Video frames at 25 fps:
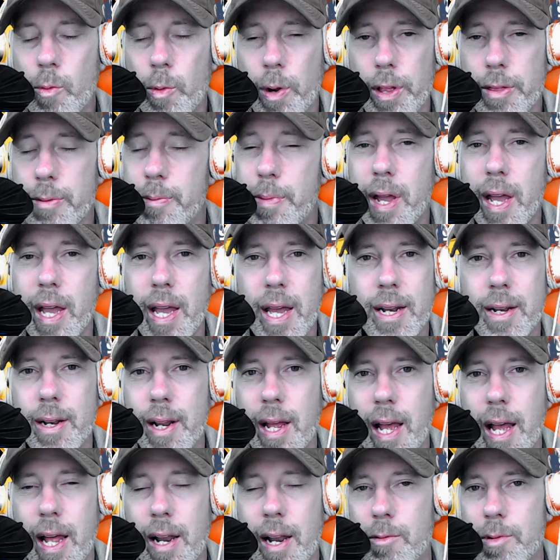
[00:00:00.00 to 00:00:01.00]
with me.
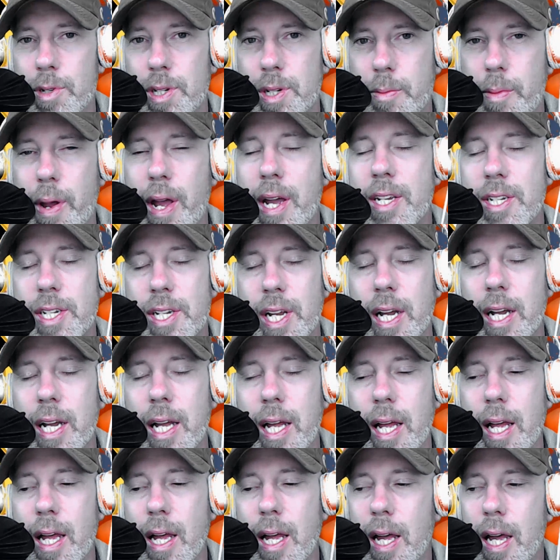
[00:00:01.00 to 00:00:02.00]
And it was amazing.
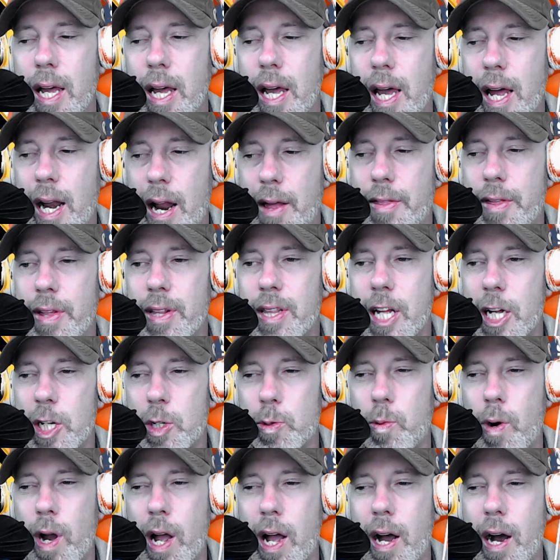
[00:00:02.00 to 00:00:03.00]
And I think
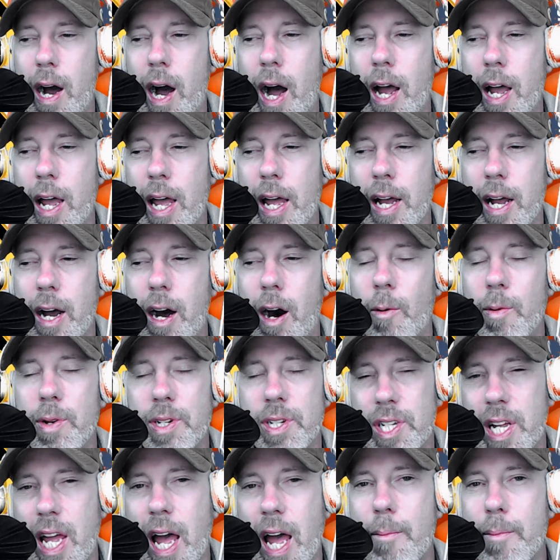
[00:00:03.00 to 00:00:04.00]
that's why it
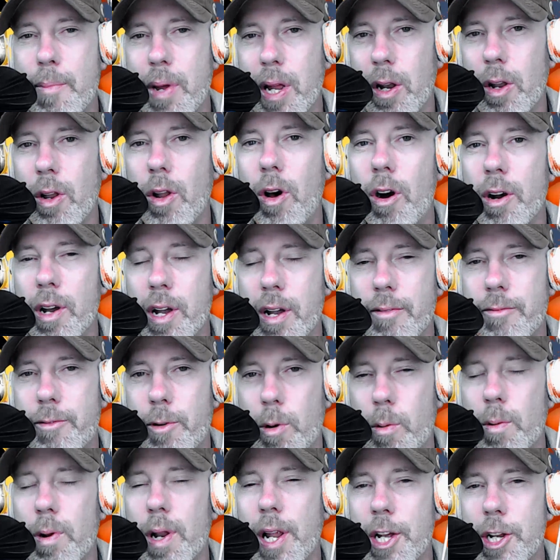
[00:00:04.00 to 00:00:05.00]
always kept me longing
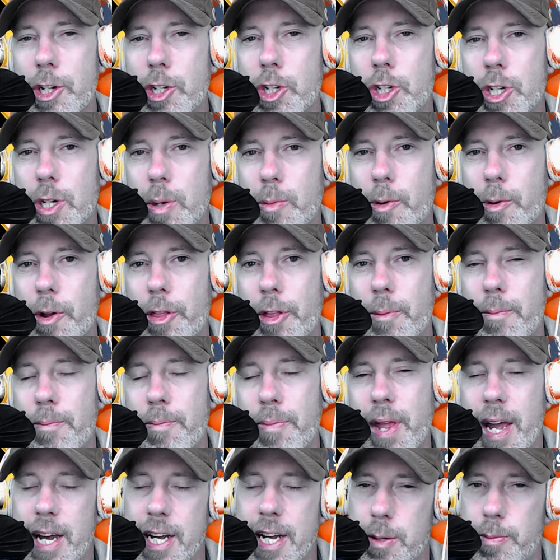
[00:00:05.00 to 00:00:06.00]
for a relationship with
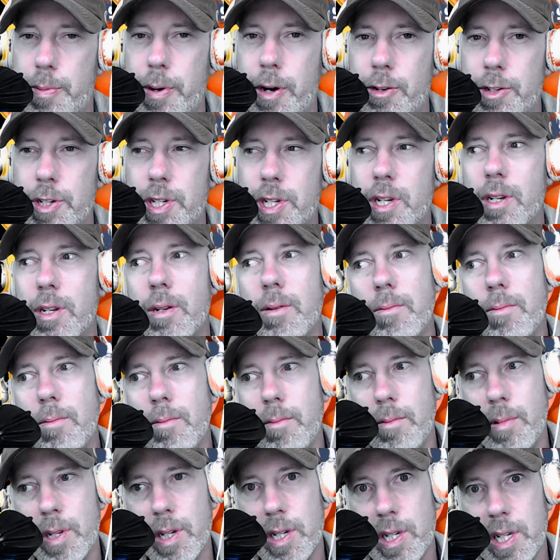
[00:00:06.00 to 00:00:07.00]
him, as opposed to
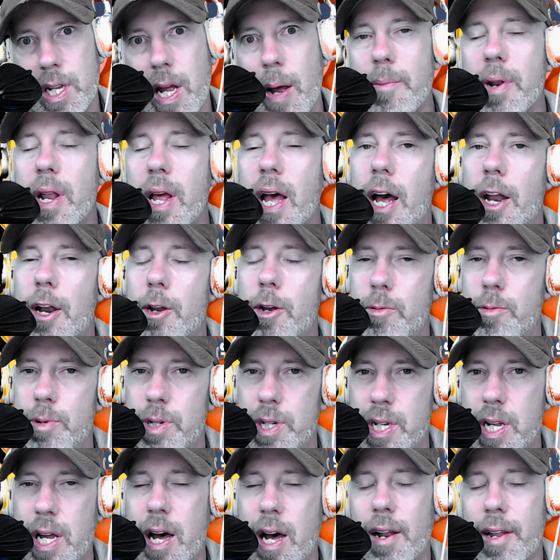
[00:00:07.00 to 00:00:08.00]
the stepdad who
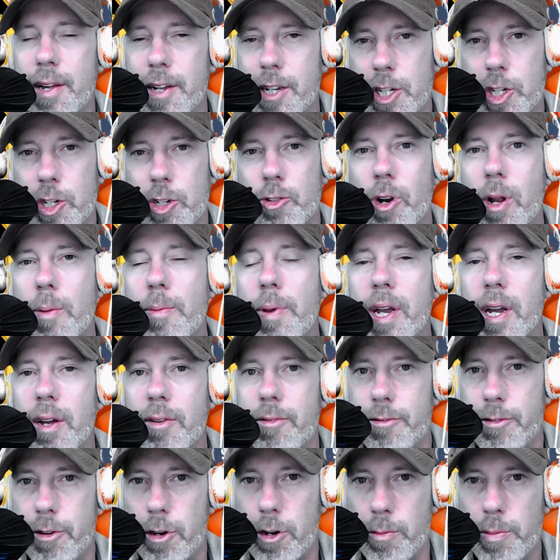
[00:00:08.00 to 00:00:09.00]
was yelling, screaming,
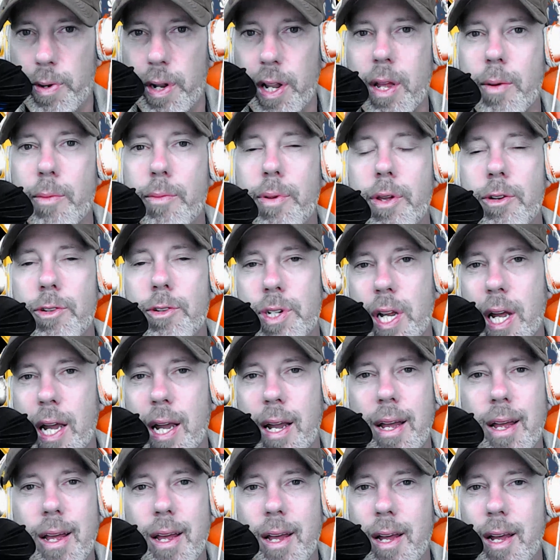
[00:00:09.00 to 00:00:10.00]
and verbally
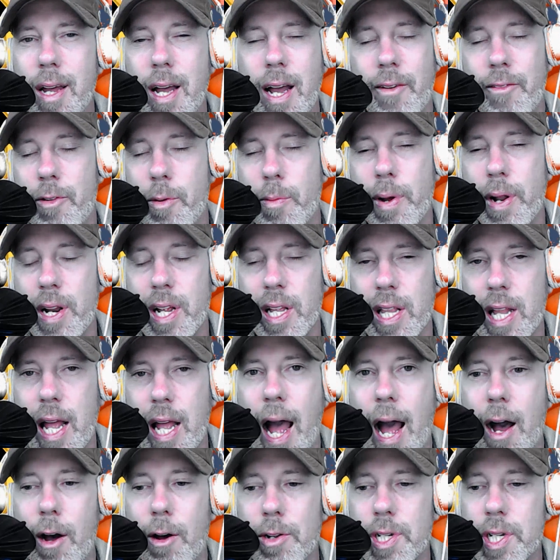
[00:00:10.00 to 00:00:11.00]
abusing everybody in
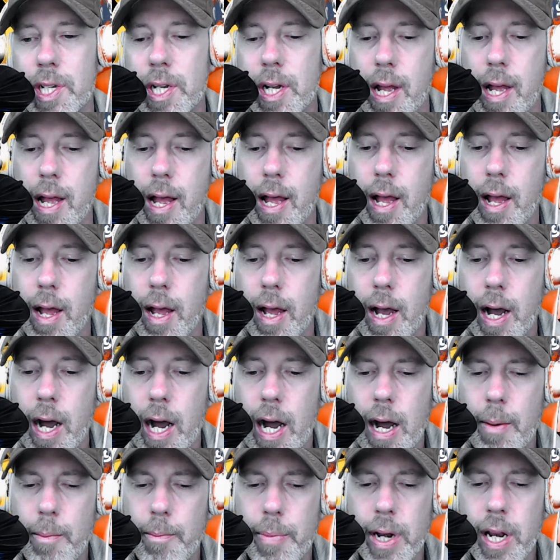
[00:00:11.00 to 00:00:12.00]
the house.
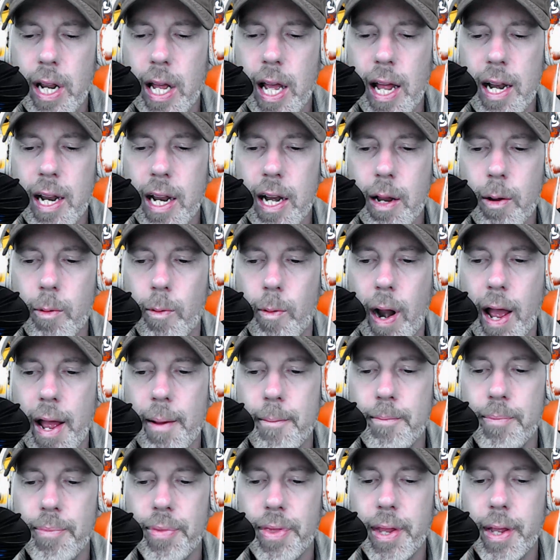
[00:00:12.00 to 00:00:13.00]
But at any
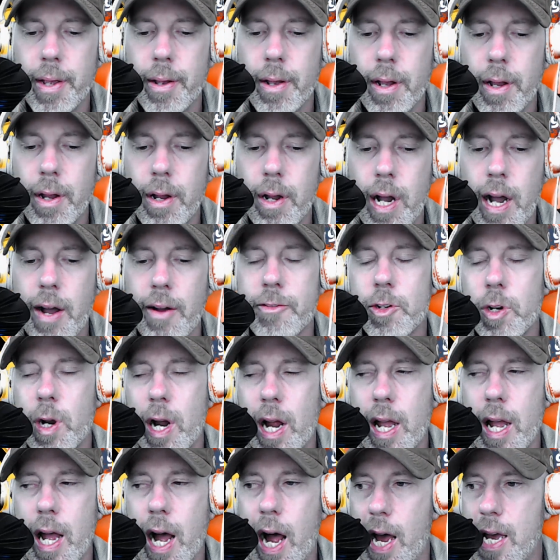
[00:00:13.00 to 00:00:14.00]
rate,
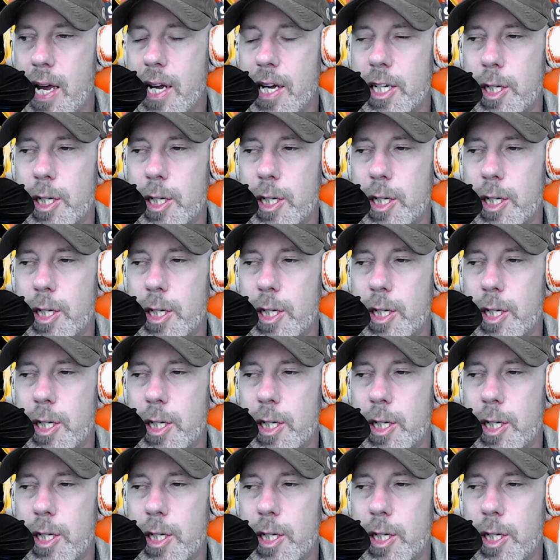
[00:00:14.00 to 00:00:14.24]
after I